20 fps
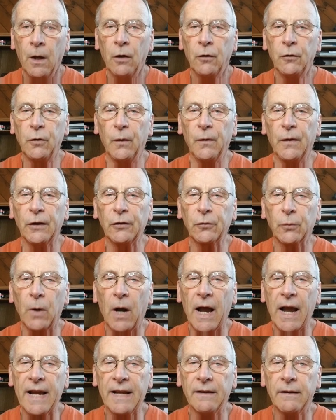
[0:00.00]
Do this
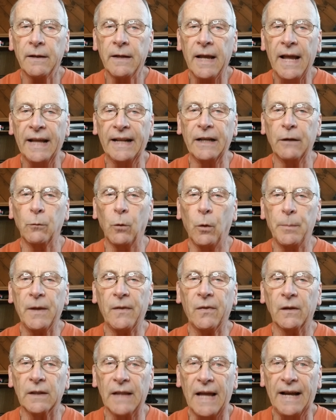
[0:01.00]
right, and it will be
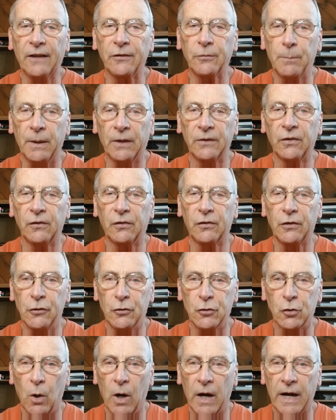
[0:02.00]
the last business you
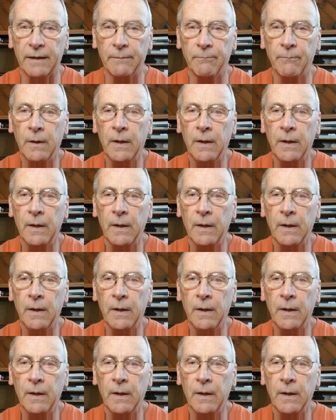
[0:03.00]
join.